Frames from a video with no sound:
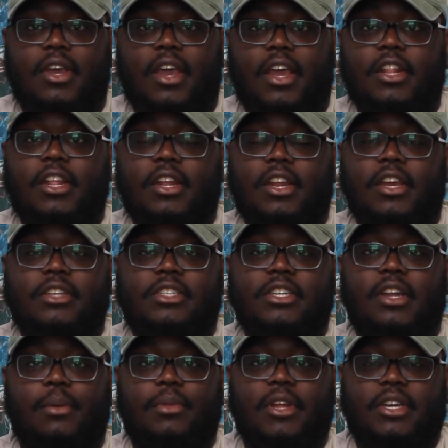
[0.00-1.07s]
And then the
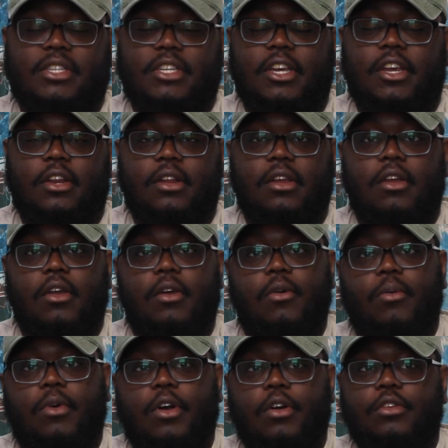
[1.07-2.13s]
NCAA said,
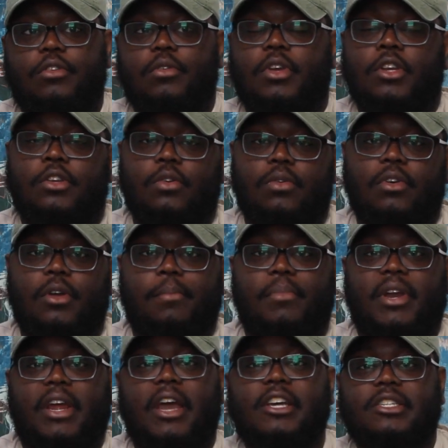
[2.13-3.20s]
well, you can do it,
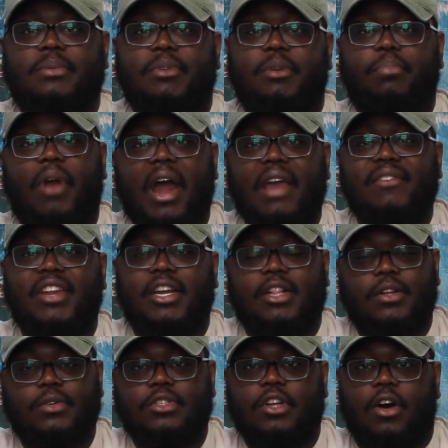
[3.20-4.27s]
but it has to be private and
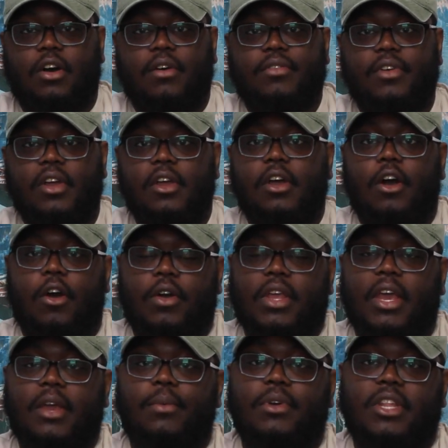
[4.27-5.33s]
closed off.
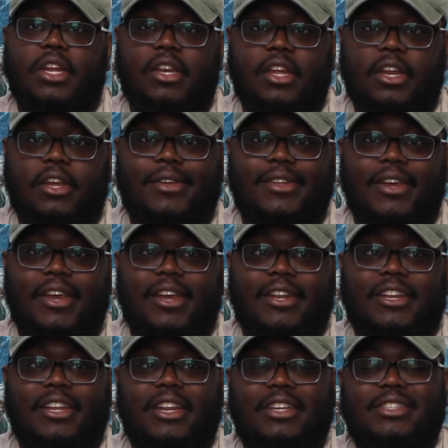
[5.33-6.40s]
Okay, well, they did it.
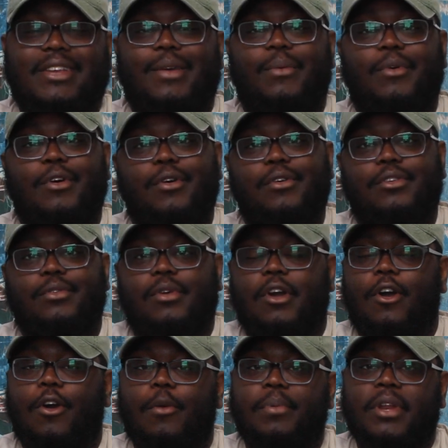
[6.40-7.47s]
Then they said, well, you can
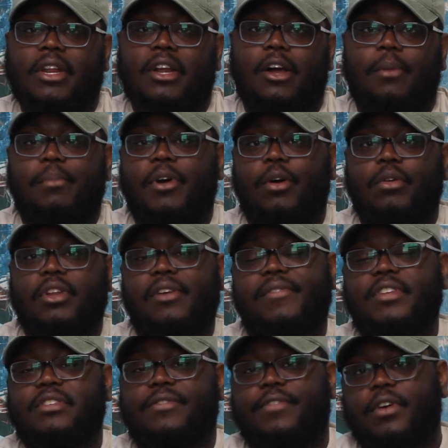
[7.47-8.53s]
open it up, but only if
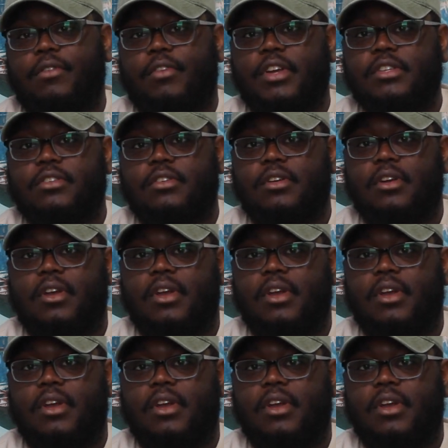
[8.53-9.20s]
it's a fundraiser.